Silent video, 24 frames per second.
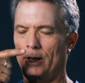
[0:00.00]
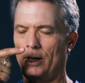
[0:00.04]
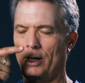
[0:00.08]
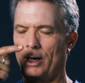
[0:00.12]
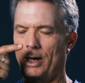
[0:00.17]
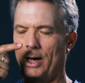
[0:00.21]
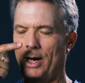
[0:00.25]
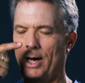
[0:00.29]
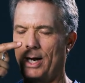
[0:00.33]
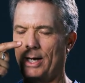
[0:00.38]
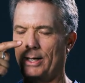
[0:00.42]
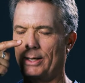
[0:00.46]

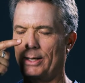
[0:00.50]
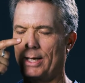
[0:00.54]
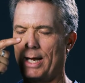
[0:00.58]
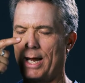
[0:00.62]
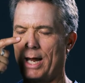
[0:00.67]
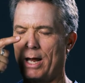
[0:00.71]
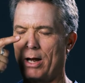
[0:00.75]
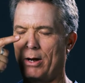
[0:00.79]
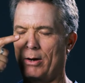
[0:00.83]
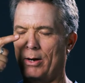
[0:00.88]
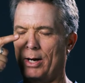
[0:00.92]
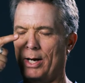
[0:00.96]
And
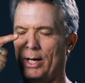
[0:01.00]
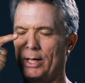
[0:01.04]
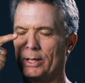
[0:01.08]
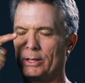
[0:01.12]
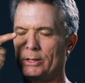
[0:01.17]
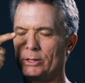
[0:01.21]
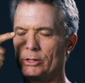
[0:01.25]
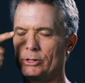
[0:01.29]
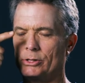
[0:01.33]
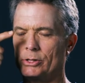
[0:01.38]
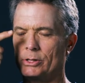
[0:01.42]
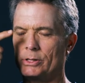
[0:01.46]
now I
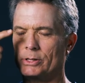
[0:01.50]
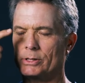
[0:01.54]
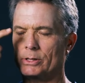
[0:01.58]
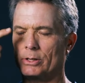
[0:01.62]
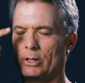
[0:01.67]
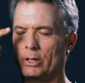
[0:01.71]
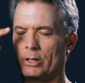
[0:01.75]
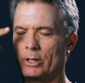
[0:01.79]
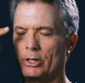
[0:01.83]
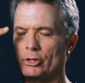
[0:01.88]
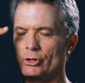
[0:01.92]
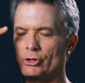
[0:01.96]

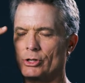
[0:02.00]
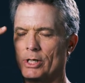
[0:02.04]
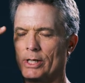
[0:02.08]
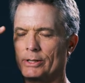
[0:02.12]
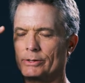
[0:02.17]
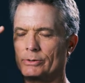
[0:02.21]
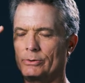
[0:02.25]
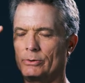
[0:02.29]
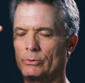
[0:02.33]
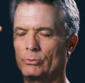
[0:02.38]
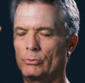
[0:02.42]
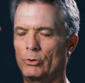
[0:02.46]
start a
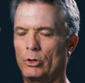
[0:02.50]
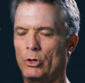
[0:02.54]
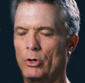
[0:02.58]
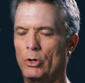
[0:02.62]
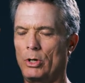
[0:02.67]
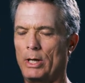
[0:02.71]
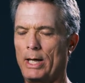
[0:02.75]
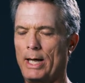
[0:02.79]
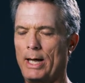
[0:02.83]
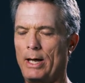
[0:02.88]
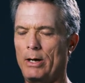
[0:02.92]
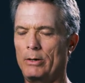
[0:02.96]
gentle roll
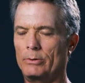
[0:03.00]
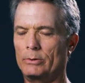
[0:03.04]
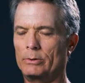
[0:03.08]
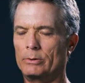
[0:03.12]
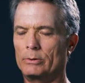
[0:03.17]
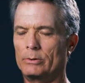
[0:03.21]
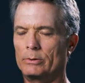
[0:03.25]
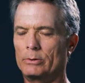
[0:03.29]
out.